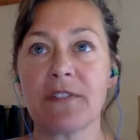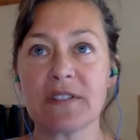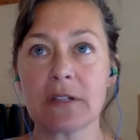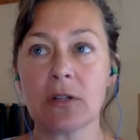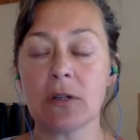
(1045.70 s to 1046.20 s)
the
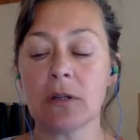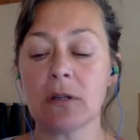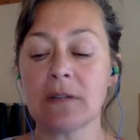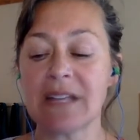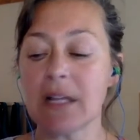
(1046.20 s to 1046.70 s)

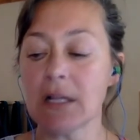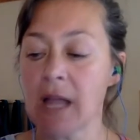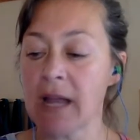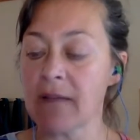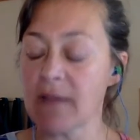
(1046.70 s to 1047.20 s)
physical
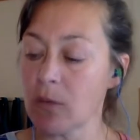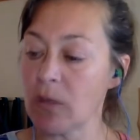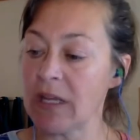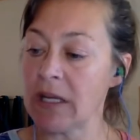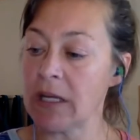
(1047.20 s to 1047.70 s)
decline that
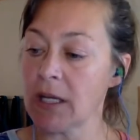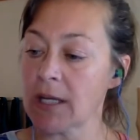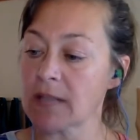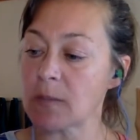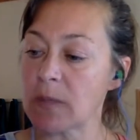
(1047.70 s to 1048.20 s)
we
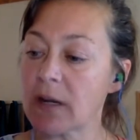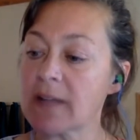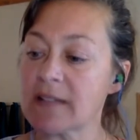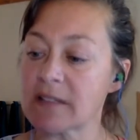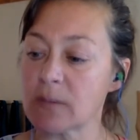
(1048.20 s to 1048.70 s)

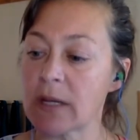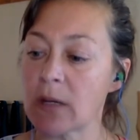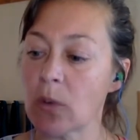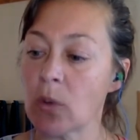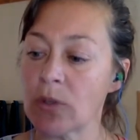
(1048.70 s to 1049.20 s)
experience as we
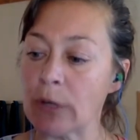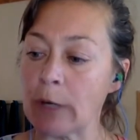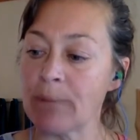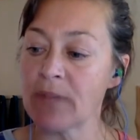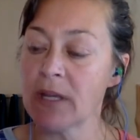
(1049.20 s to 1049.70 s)
get
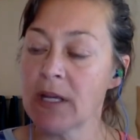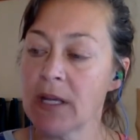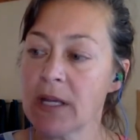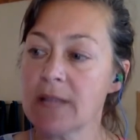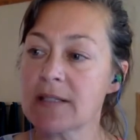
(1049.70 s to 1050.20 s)
older
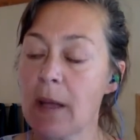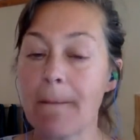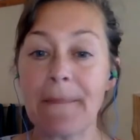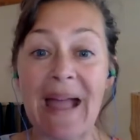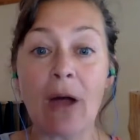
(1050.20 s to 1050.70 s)
is
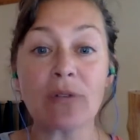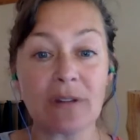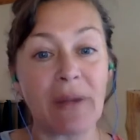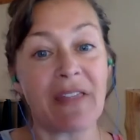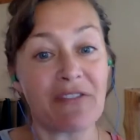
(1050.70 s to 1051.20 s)

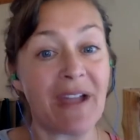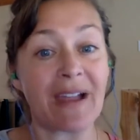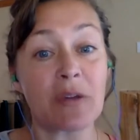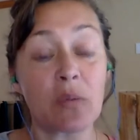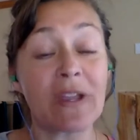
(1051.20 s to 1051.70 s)
compounded by the
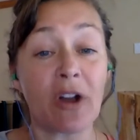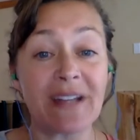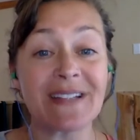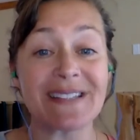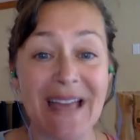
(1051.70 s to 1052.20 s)
fact that we are
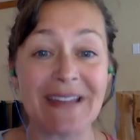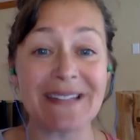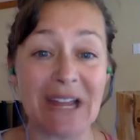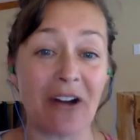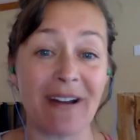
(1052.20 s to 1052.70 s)
in a
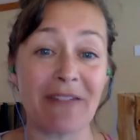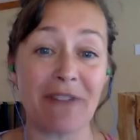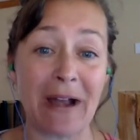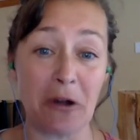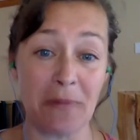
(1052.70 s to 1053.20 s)
sedentary
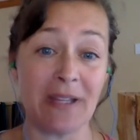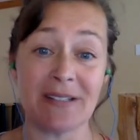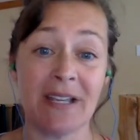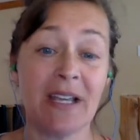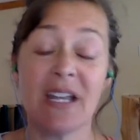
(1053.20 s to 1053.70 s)

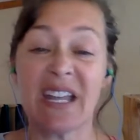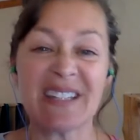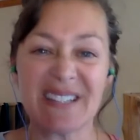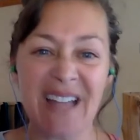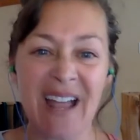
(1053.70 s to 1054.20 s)
environment.
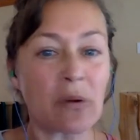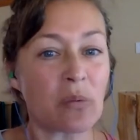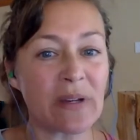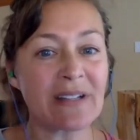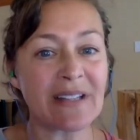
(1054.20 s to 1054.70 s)
It's
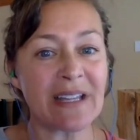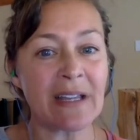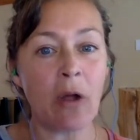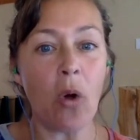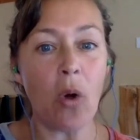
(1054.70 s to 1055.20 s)
not
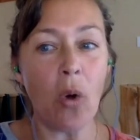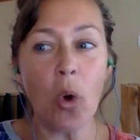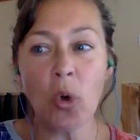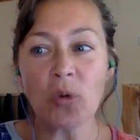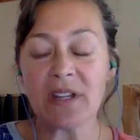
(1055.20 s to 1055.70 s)
really
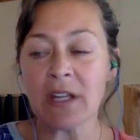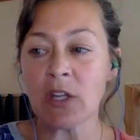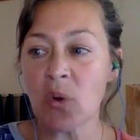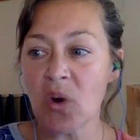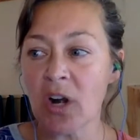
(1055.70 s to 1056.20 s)
only
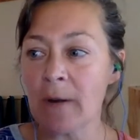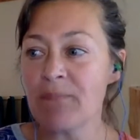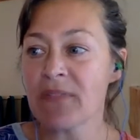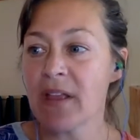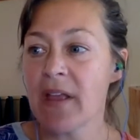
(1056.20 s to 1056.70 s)

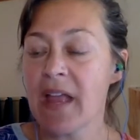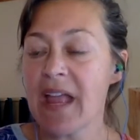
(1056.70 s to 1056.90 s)
your